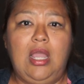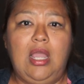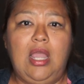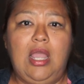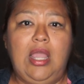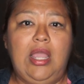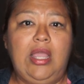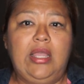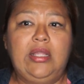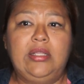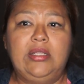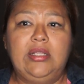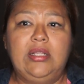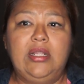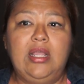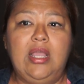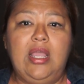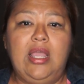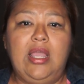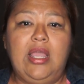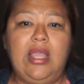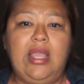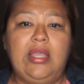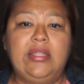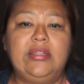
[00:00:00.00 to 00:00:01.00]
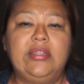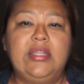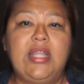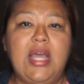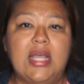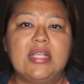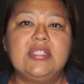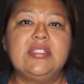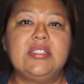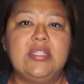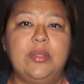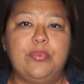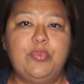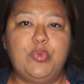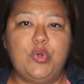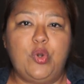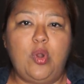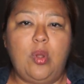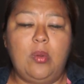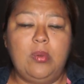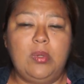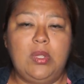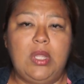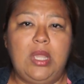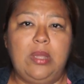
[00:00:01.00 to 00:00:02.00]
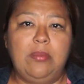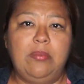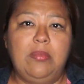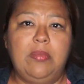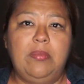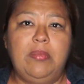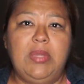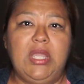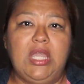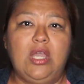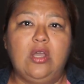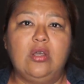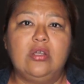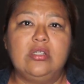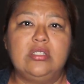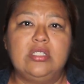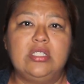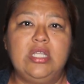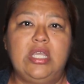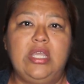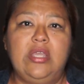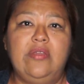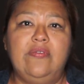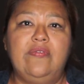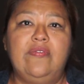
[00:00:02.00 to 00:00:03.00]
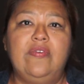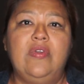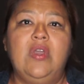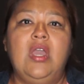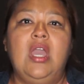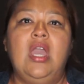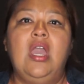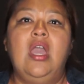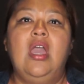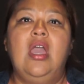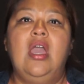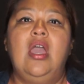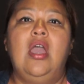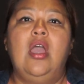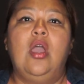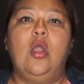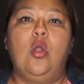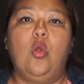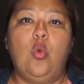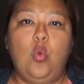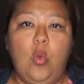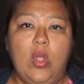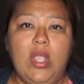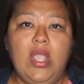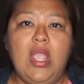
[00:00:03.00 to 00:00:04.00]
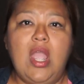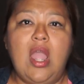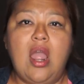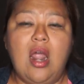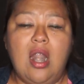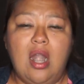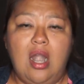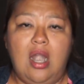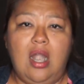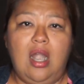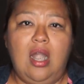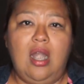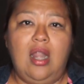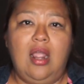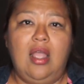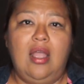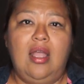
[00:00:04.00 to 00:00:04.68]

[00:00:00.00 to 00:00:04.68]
and that's the problem, because if we are